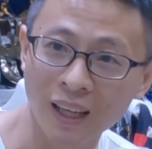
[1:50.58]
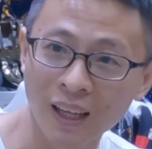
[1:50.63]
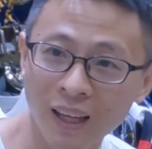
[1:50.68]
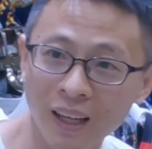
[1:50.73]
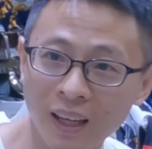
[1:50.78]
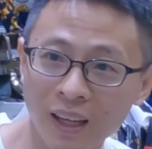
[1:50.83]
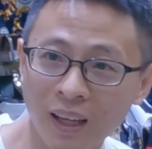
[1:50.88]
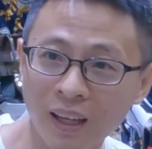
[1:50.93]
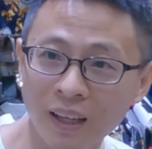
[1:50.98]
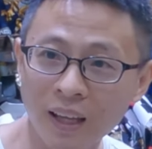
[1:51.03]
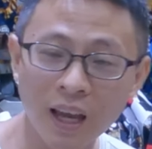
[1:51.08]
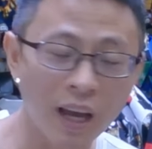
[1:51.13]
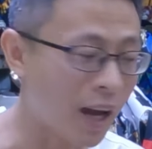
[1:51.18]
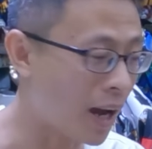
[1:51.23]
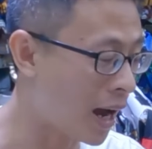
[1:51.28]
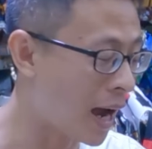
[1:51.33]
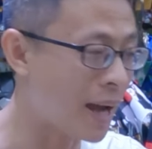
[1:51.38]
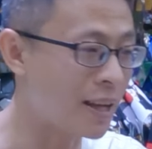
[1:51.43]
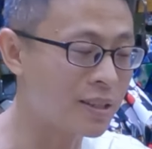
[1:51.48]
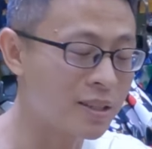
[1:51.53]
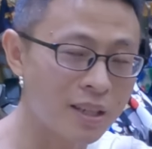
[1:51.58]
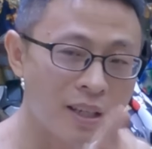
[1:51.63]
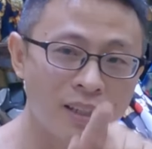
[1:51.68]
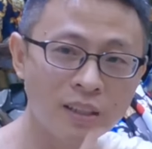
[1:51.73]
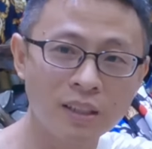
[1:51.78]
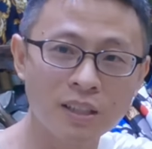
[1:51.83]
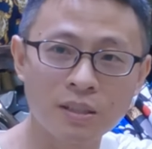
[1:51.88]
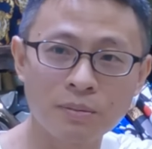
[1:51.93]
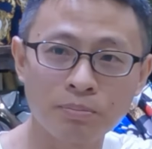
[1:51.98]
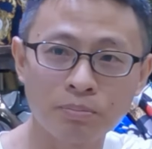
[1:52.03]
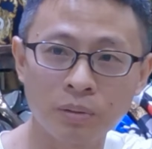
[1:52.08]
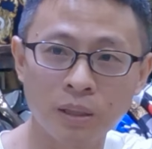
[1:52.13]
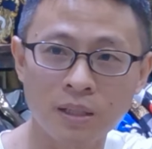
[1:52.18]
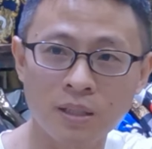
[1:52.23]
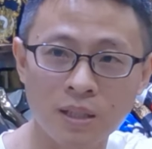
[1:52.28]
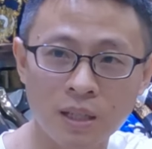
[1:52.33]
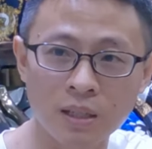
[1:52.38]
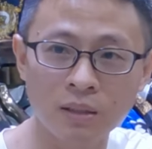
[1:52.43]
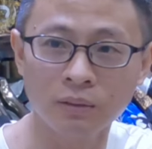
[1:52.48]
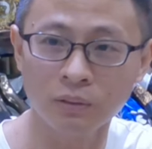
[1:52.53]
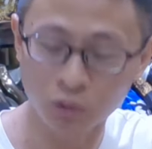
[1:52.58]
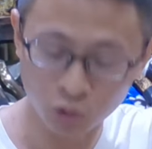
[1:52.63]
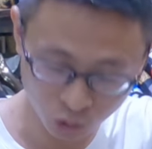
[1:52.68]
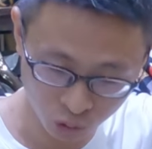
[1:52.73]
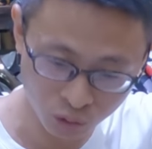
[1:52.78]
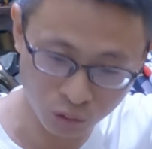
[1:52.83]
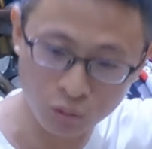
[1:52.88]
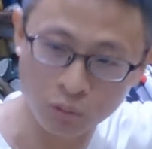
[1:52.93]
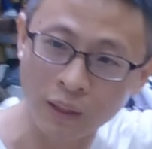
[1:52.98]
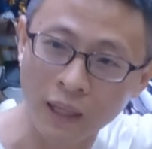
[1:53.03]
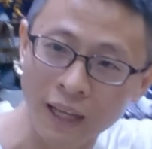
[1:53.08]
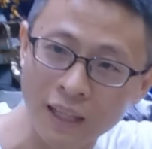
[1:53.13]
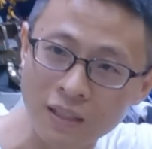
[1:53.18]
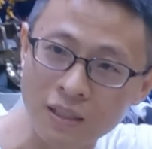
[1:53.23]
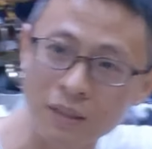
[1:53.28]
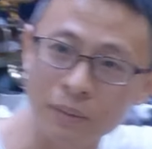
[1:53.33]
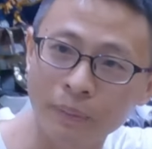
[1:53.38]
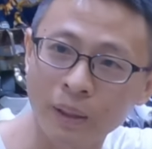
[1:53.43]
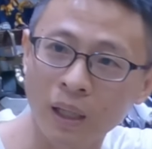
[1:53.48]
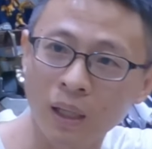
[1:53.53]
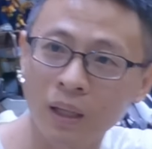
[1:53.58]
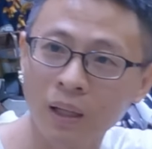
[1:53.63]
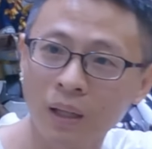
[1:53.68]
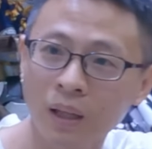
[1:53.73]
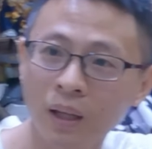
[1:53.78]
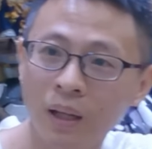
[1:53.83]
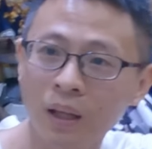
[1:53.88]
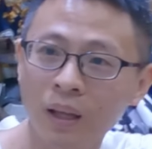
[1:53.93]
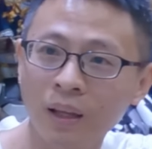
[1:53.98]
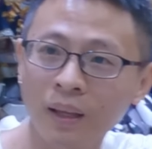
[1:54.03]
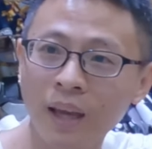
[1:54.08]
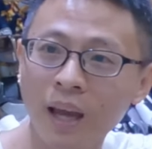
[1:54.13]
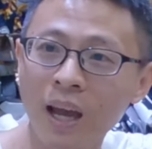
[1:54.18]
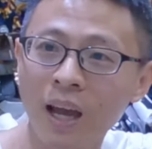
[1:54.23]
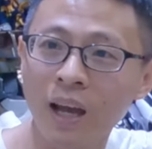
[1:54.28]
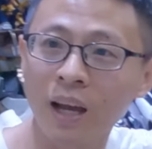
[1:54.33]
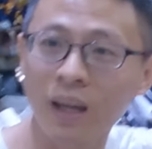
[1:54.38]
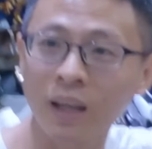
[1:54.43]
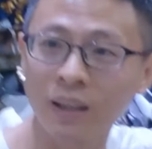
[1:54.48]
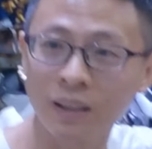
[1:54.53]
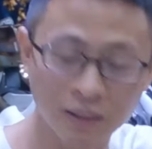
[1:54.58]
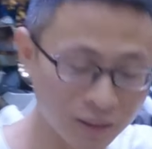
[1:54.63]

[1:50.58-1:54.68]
Mm, mm, mm. Yeah, I mm. send this person to customer. Mm. Yeah,